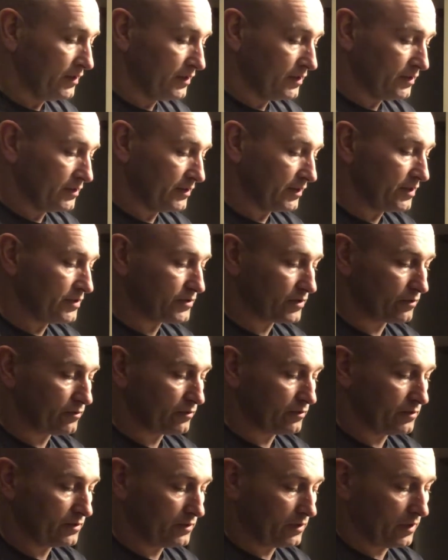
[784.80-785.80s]
These are
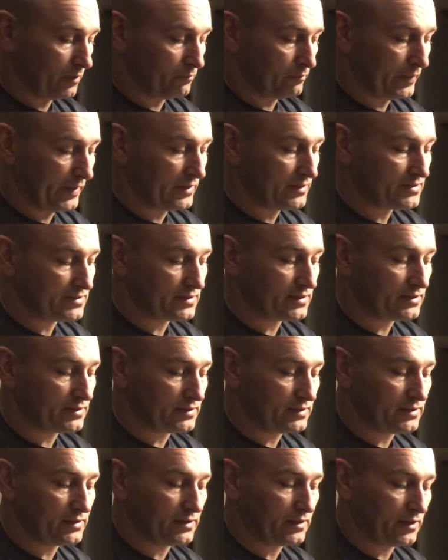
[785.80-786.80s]

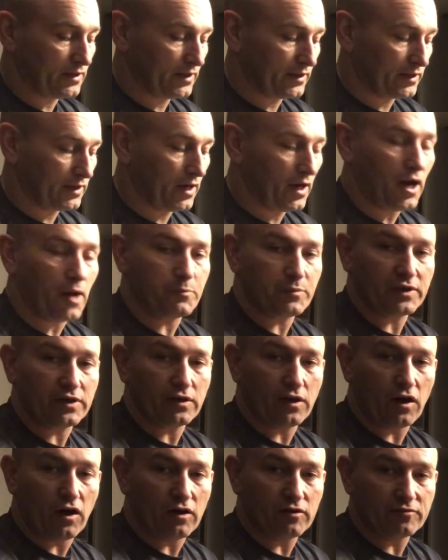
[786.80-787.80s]
basically a copy
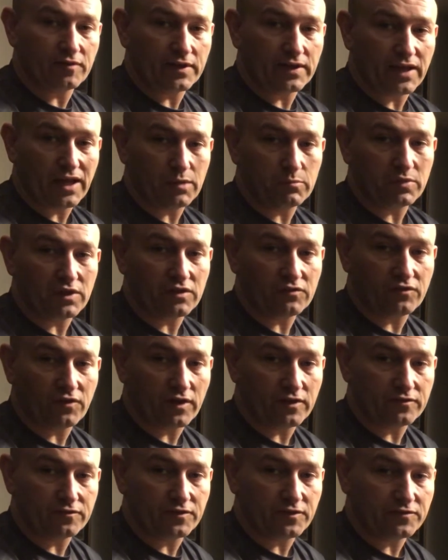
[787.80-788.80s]
of an MB
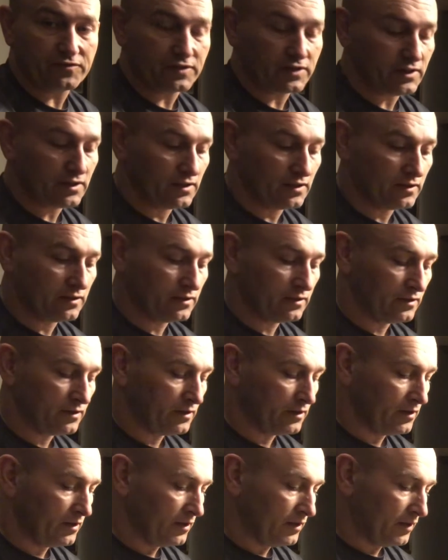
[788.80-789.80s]
550.
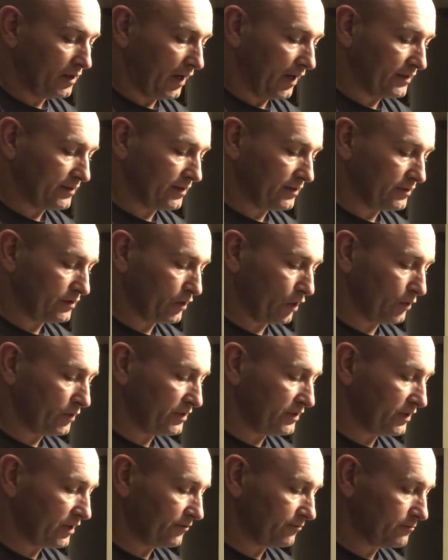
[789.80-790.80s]
I think the only
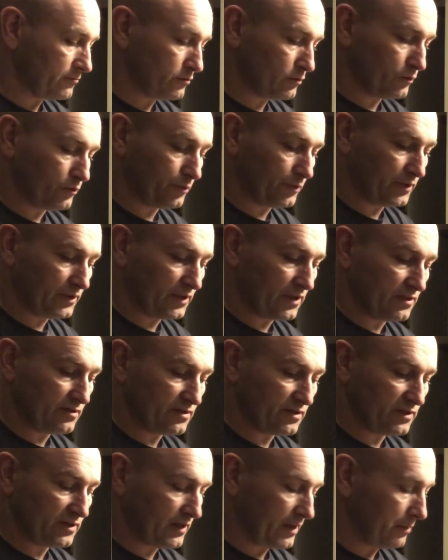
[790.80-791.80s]
difference between these
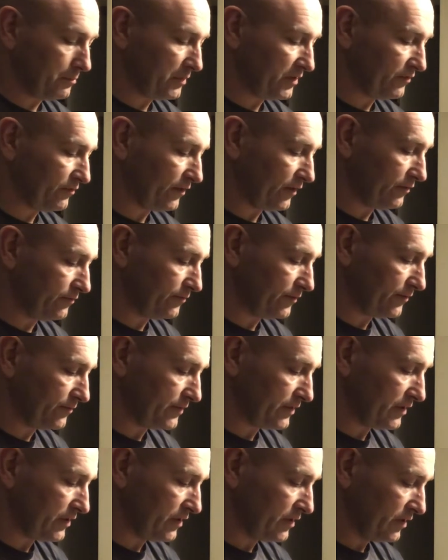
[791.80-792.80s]
and the MB
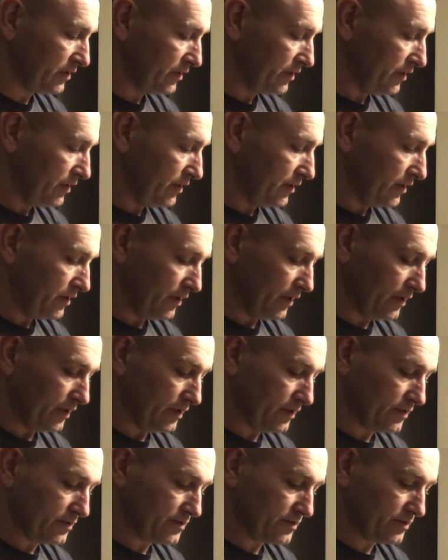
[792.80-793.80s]
550
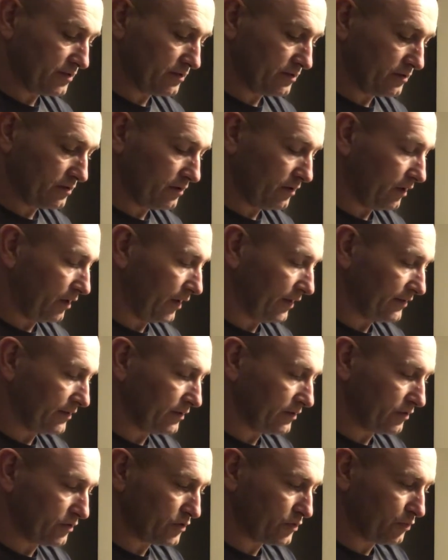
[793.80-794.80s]
is I think
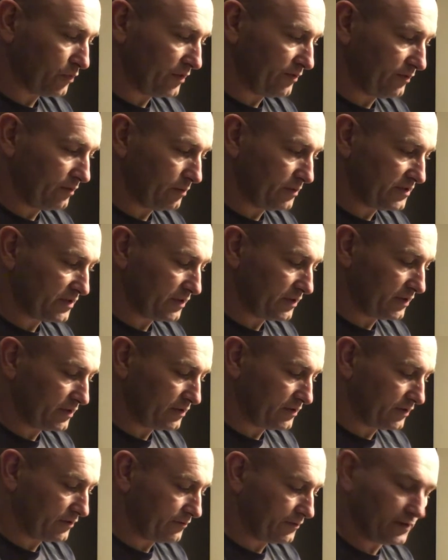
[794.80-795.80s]
the swivel was a little
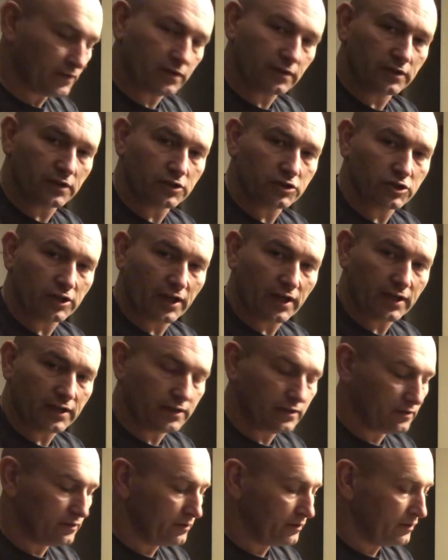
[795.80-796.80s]
different on the chain,
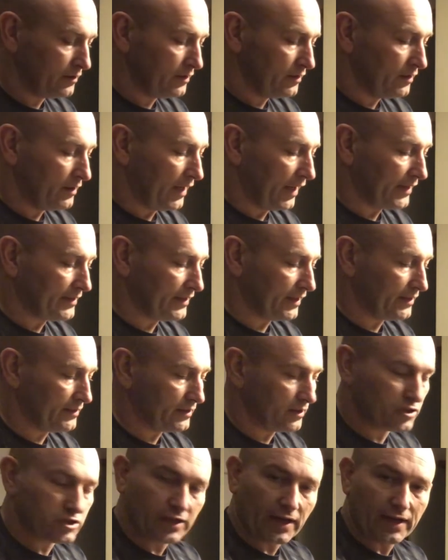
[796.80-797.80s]
and then the
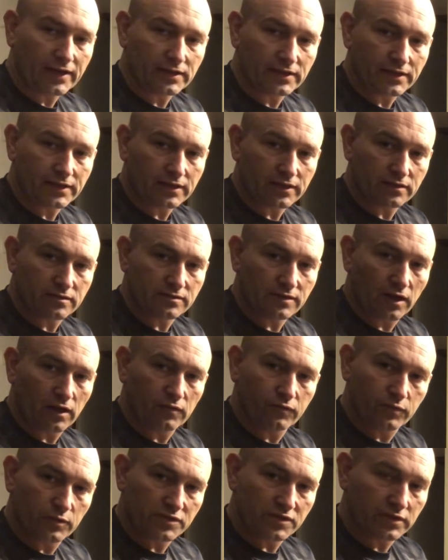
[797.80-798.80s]
chain link
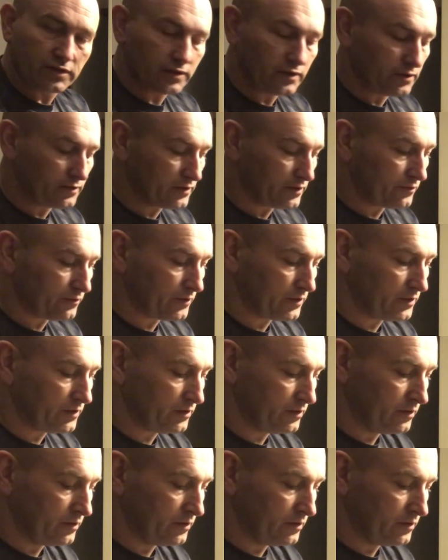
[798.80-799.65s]
itself was a little different.